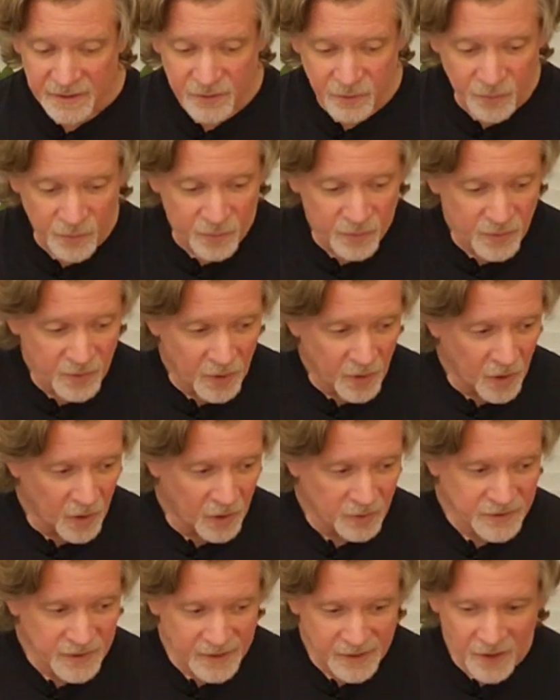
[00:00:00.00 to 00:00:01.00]
So
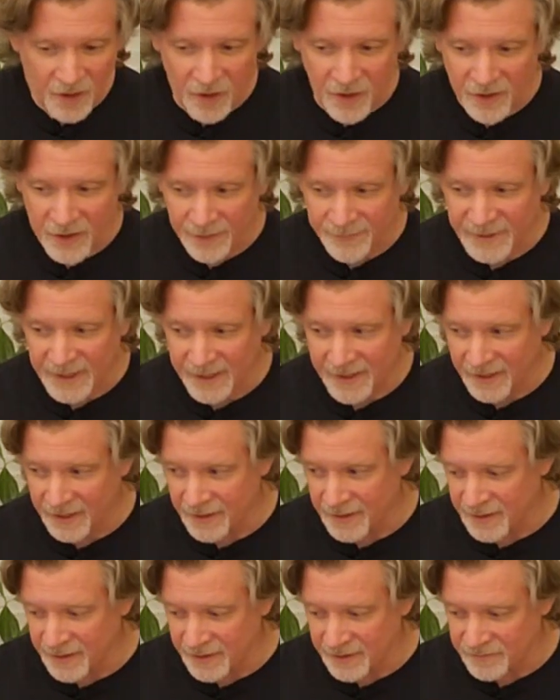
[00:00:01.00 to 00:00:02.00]
all day long, I'm
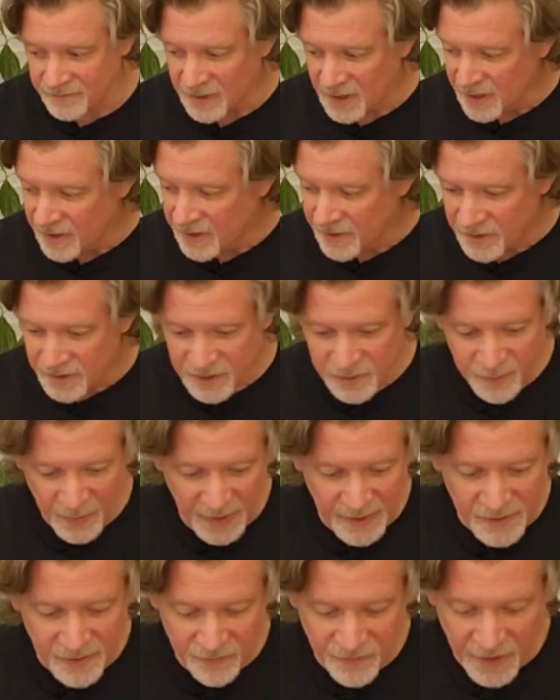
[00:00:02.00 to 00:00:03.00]
taking in
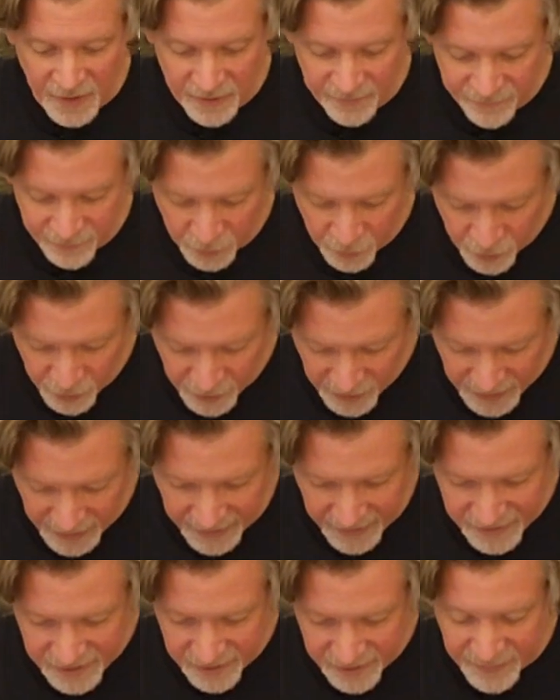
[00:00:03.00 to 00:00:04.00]
space around the floor and
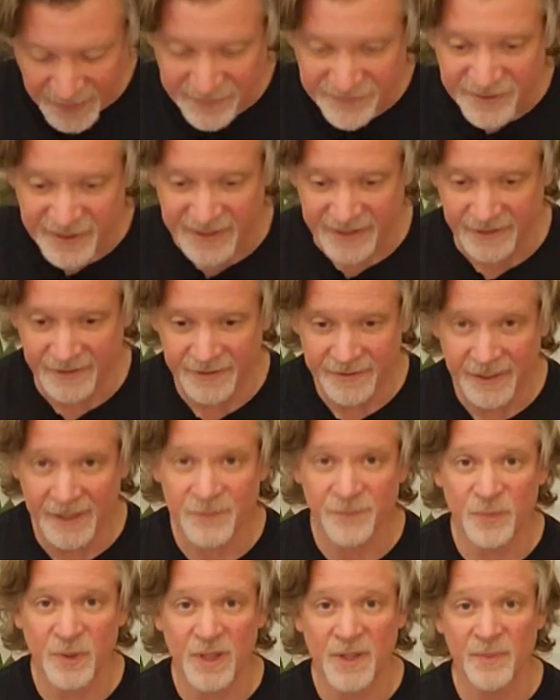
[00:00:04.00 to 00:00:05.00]
I can see my feet.
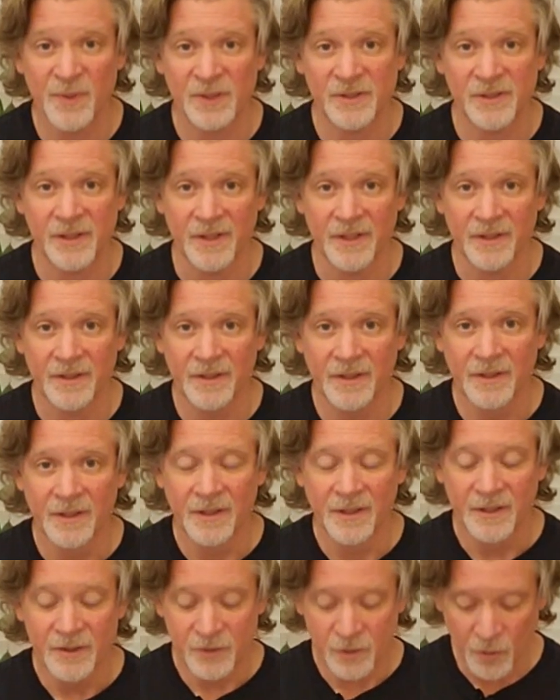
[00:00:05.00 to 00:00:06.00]
That's pretty much it.
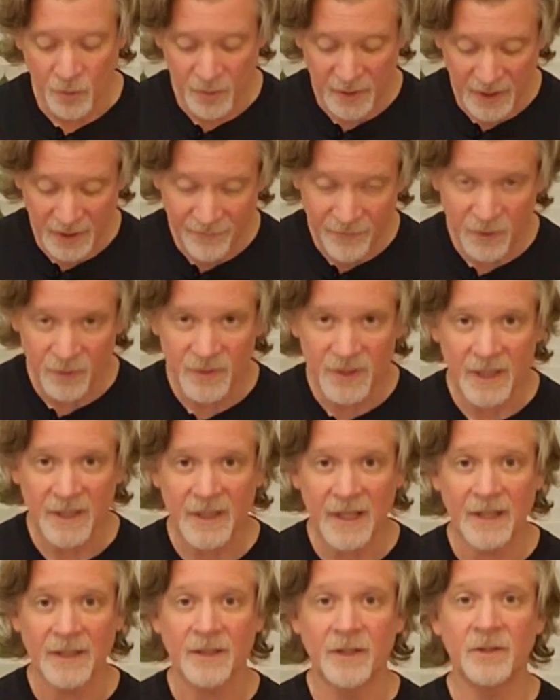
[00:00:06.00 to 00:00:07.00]
So if you take
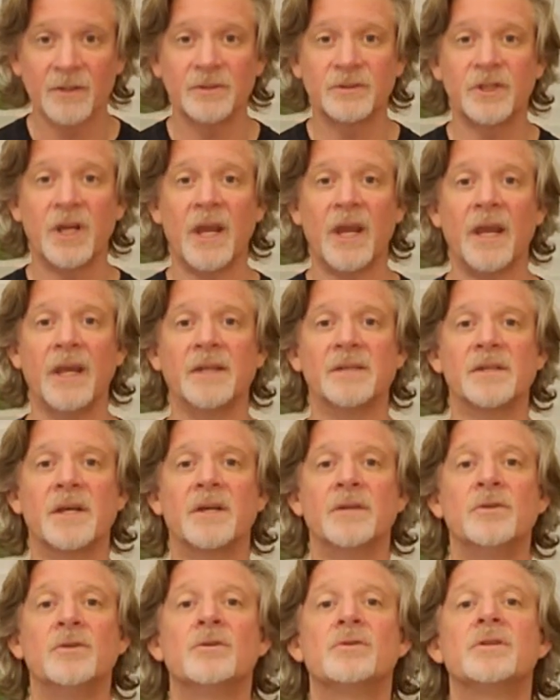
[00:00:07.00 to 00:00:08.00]
that little change
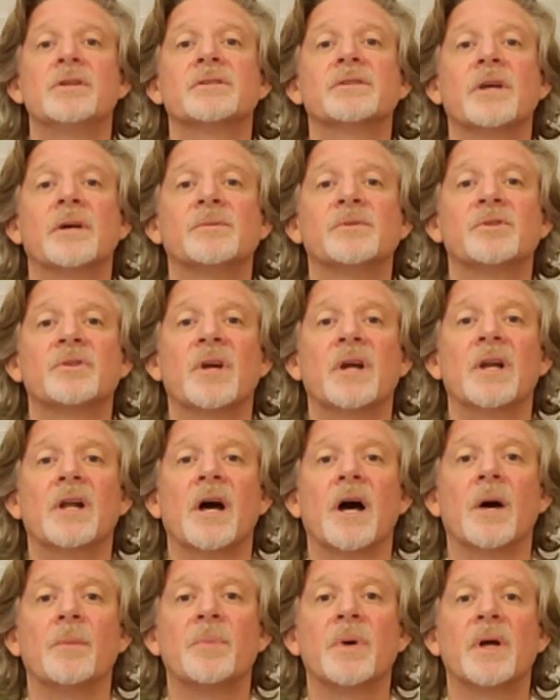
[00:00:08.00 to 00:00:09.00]
and you just come straight
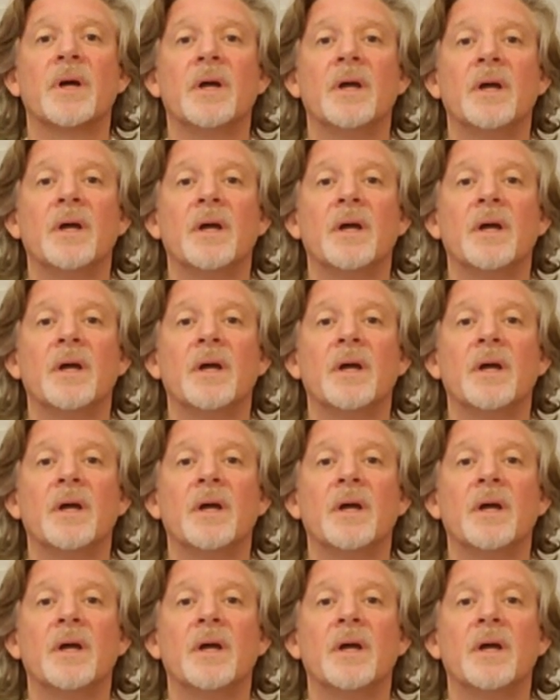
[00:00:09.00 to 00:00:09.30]
up,